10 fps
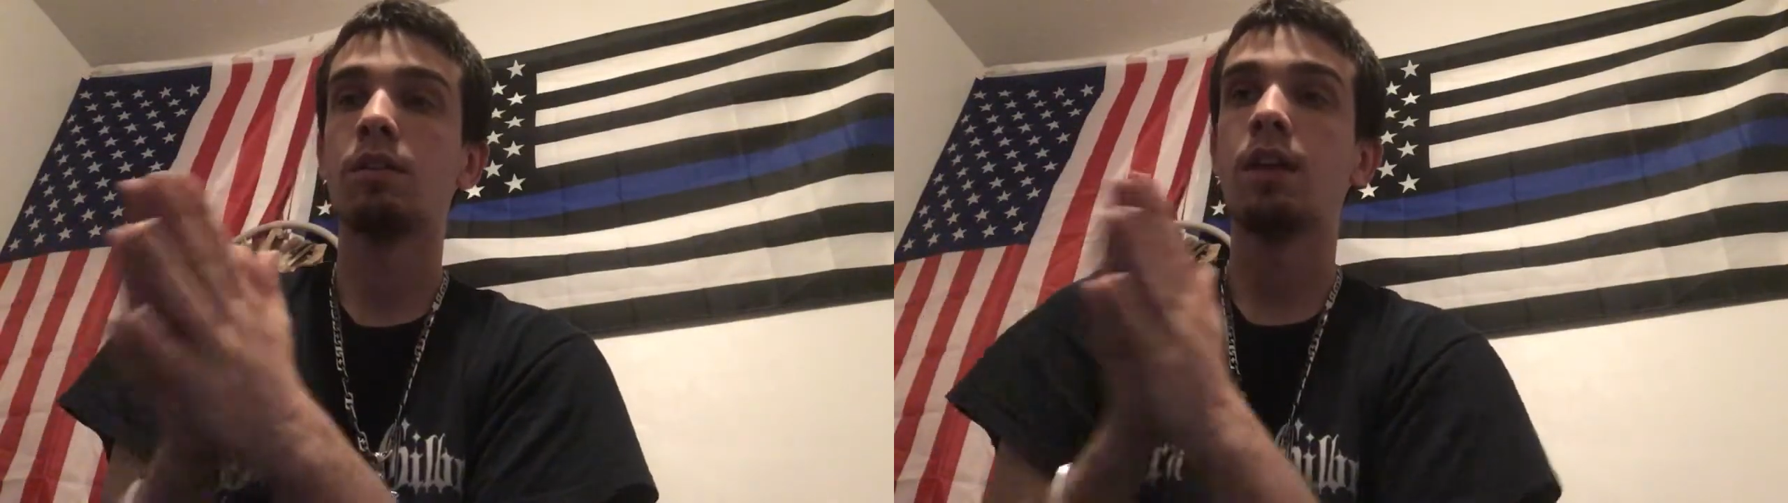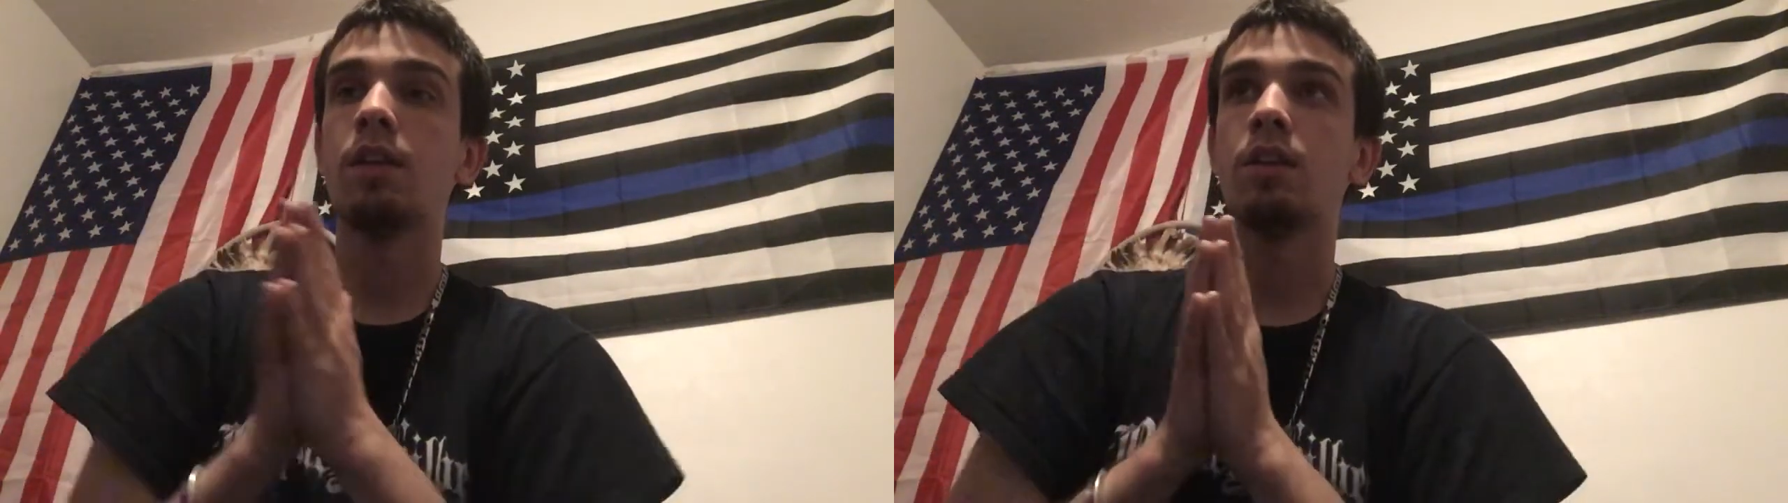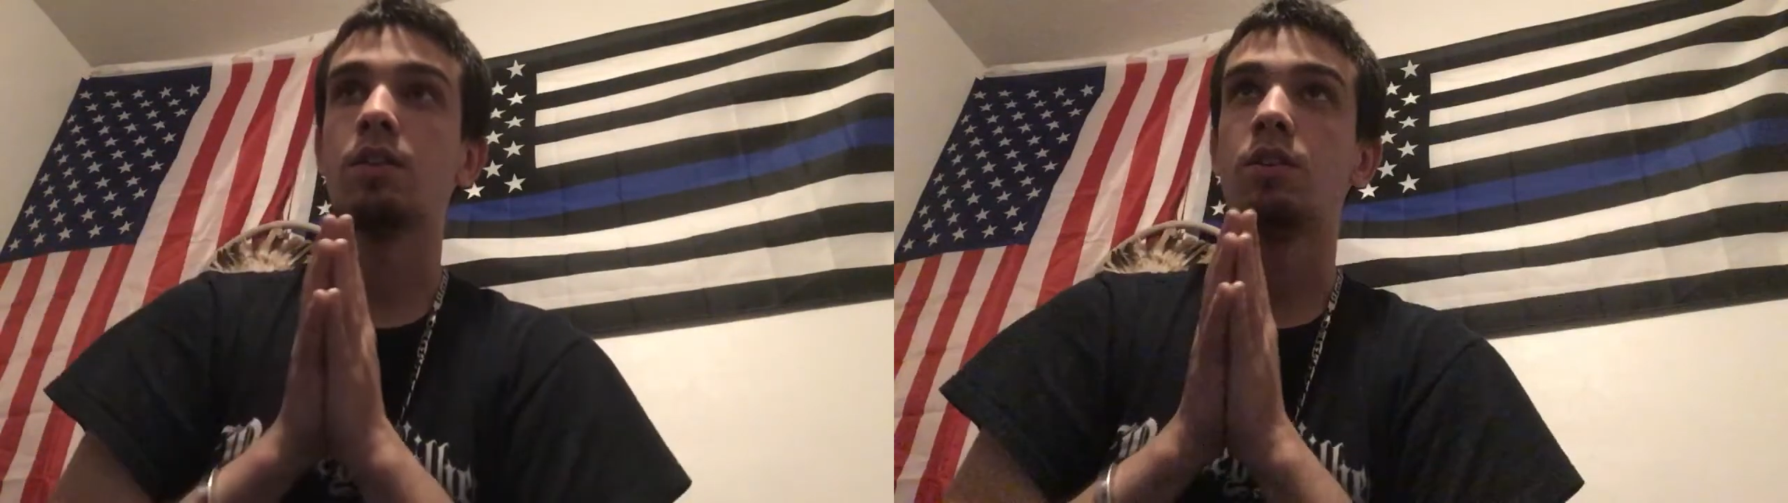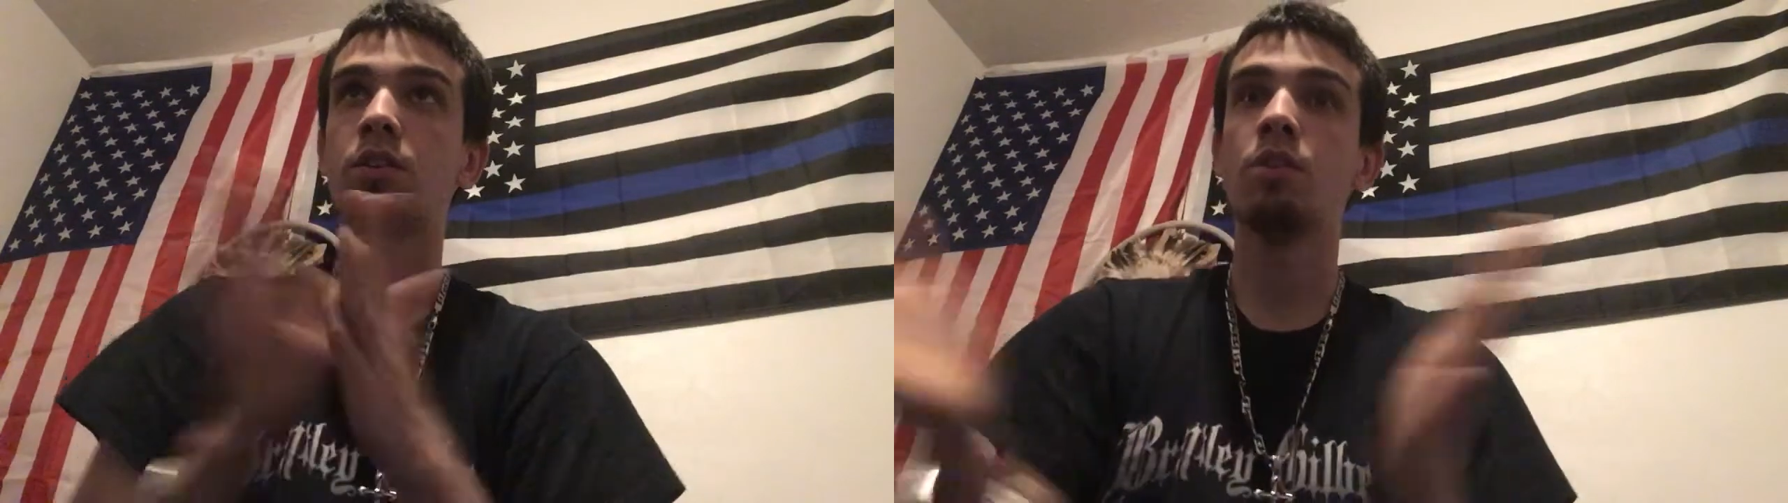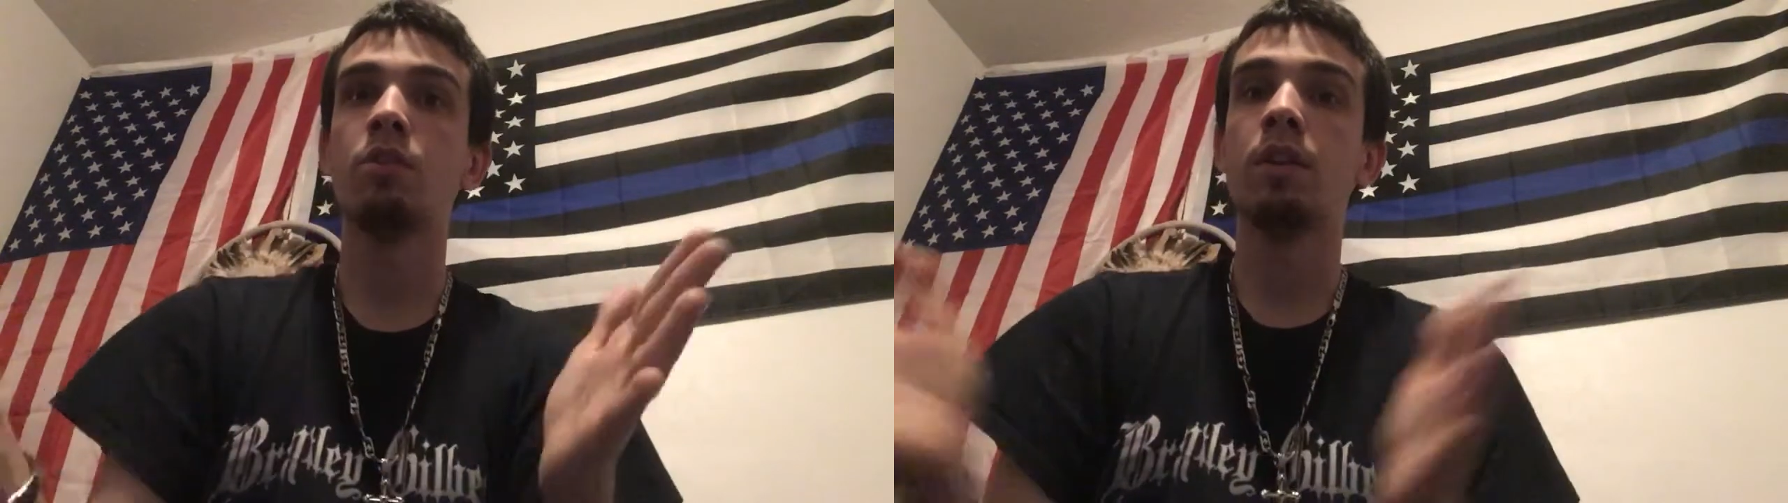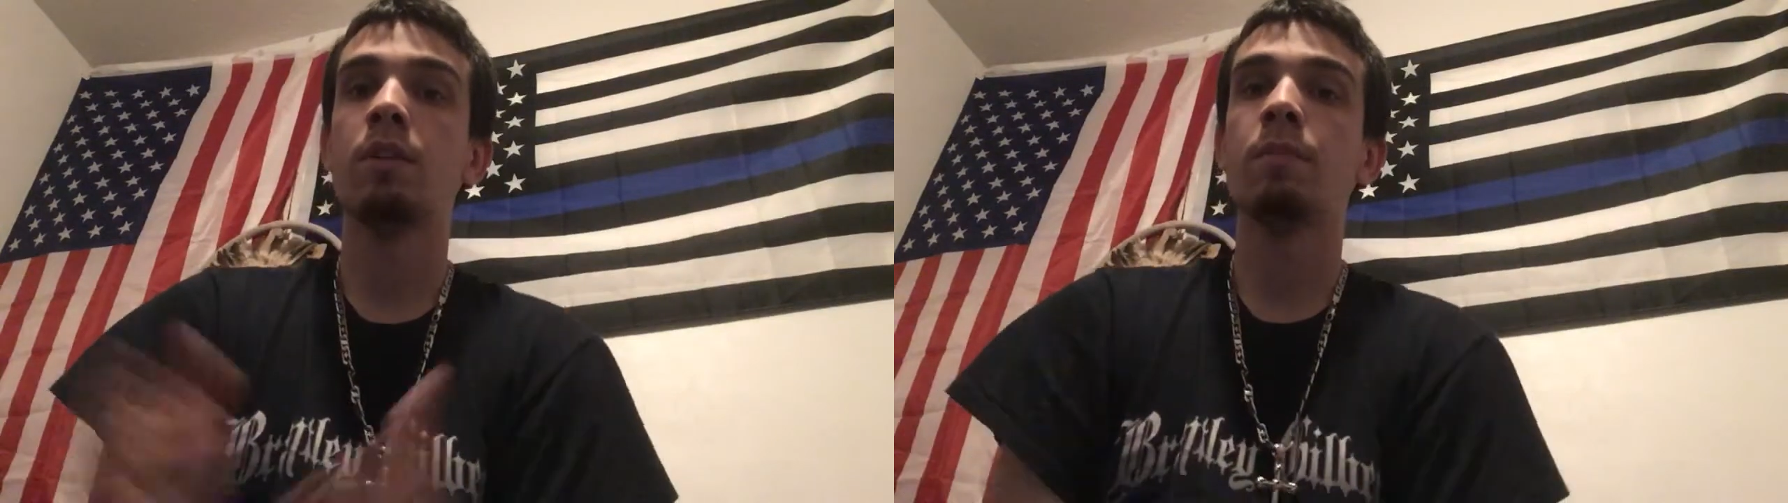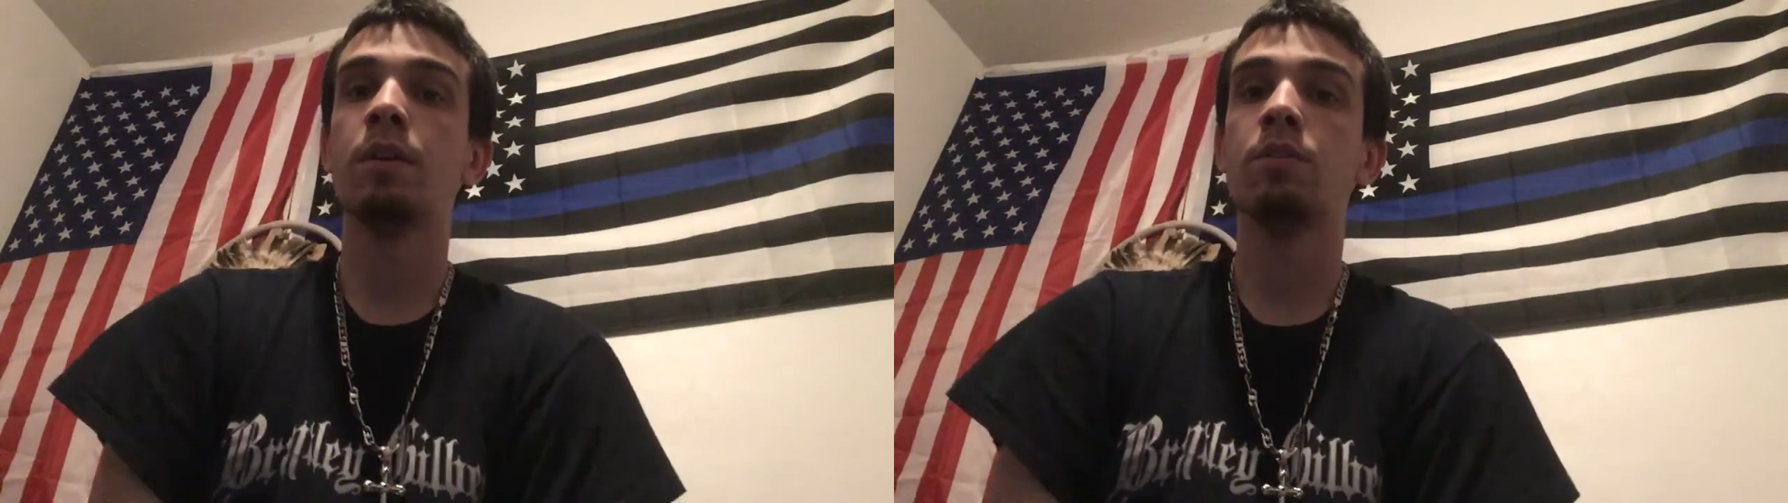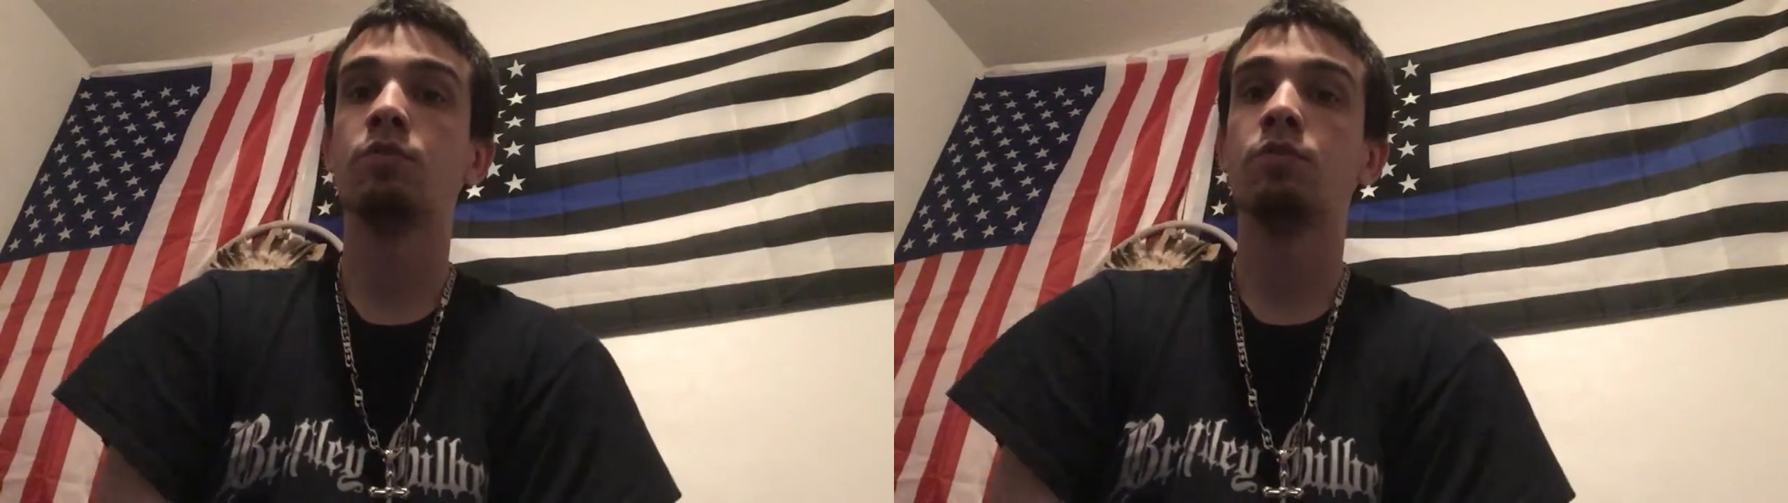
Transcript: then you don't need to be